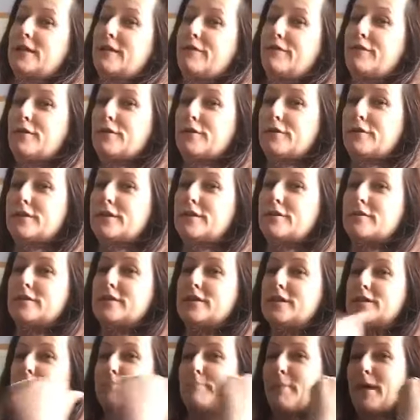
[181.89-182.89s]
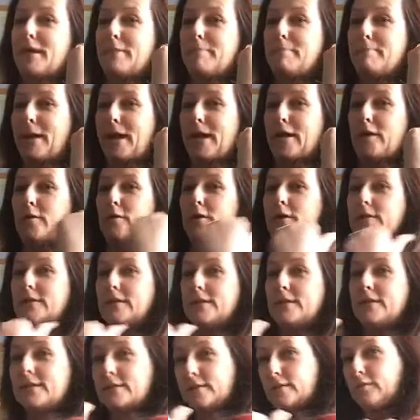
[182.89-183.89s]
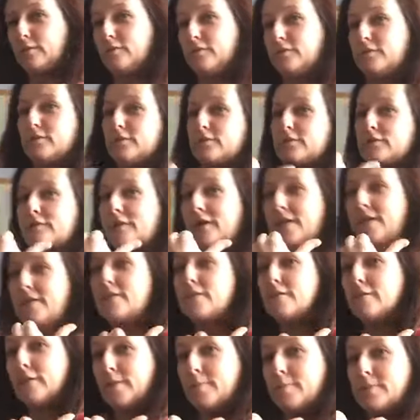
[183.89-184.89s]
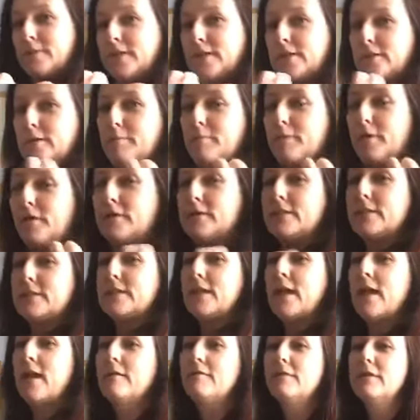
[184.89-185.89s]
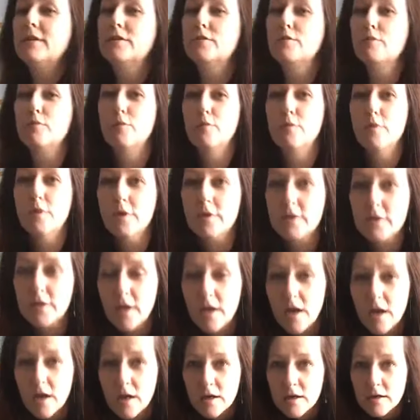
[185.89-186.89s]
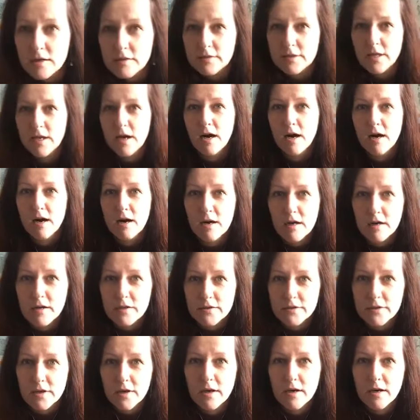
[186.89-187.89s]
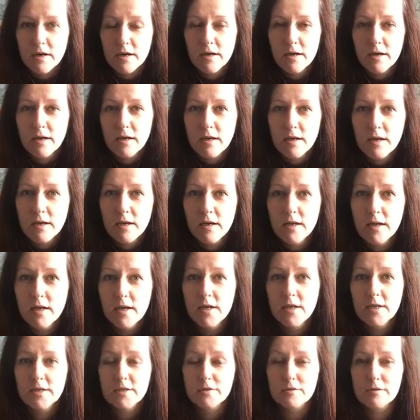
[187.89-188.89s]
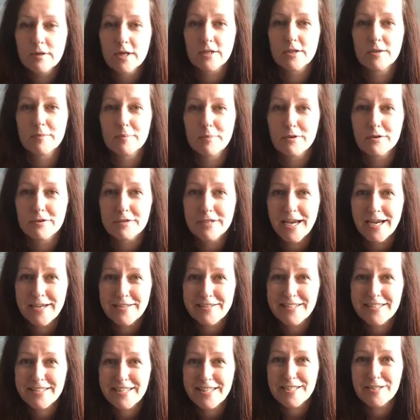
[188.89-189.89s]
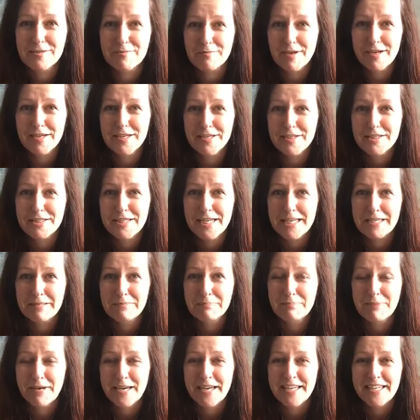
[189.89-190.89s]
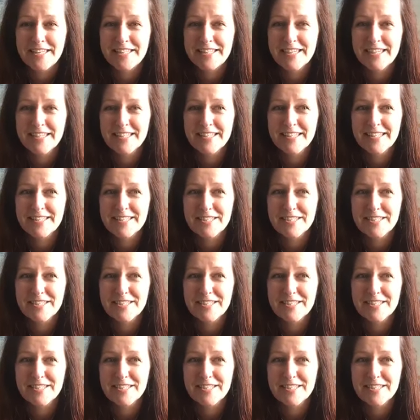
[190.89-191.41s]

if your uterus is bent backward and it's also trying to empty the blood, it's having to work a lot harder to get the blood out, and that's why you get pain. And